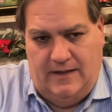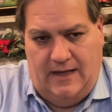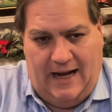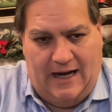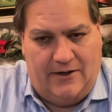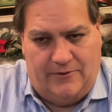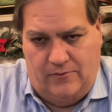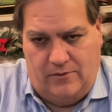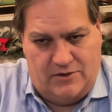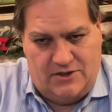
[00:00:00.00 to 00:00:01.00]
iron
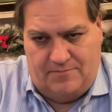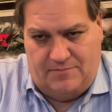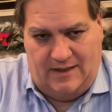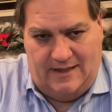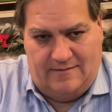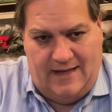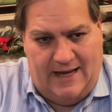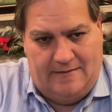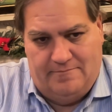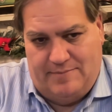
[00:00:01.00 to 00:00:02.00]
ore or something like
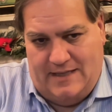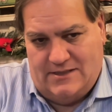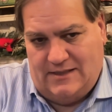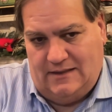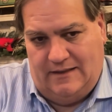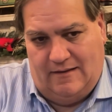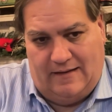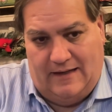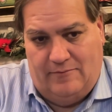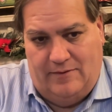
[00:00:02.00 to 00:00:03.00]
that, basically, all
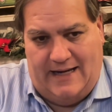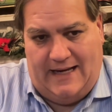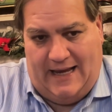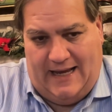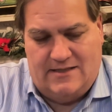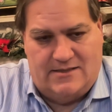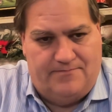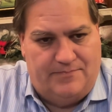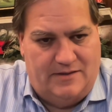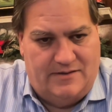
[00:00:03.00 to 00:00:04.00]
right, well, that adds
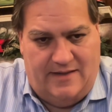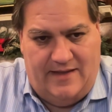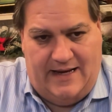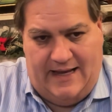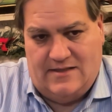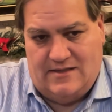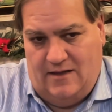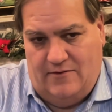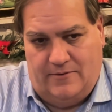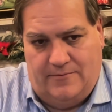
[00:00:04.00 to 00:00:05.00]

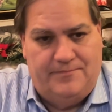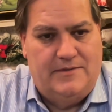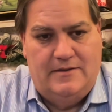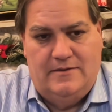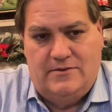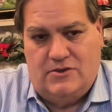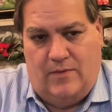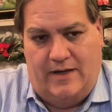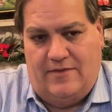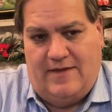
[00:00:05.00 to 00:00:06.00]
another
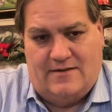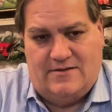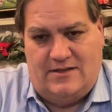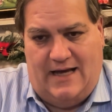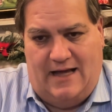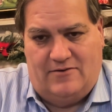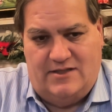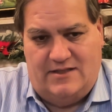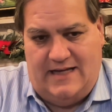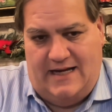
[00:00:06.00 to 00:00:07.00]
$20,000
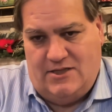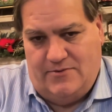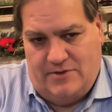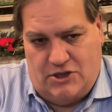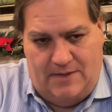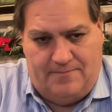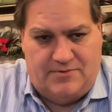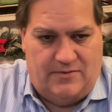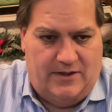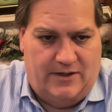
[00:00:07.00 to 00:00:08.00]
a day to a ship,
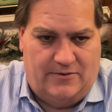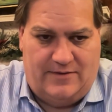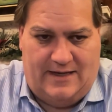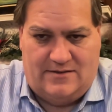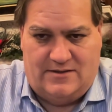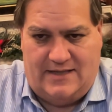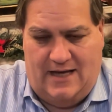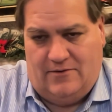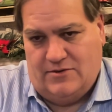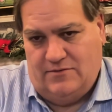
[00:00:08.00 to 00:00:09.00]
so
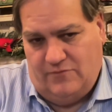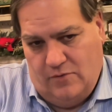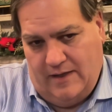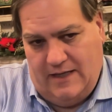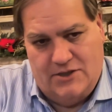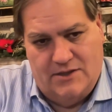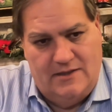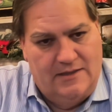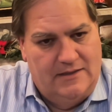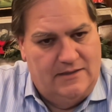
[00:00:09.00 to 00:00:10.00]
$100,000 a voyage.
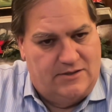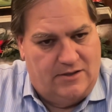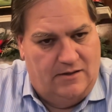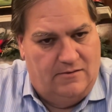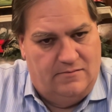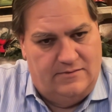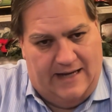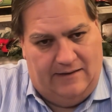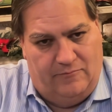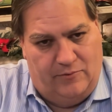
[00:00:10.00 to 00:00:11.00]
So
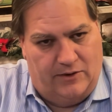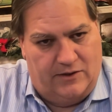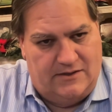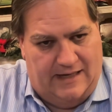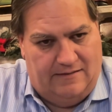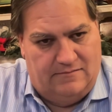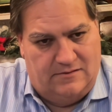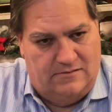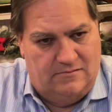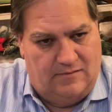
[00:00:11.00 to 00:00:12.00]
that works out
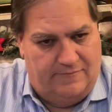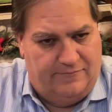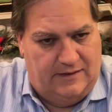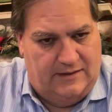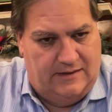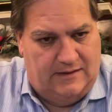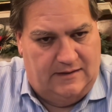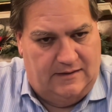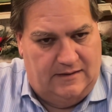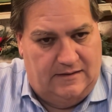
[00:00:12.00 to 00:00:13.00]
to
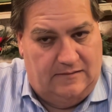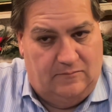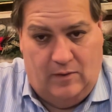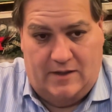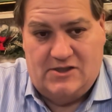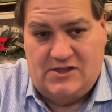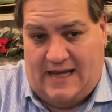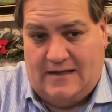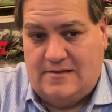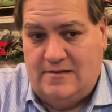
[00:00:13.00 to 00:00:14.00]
roughly 1 cent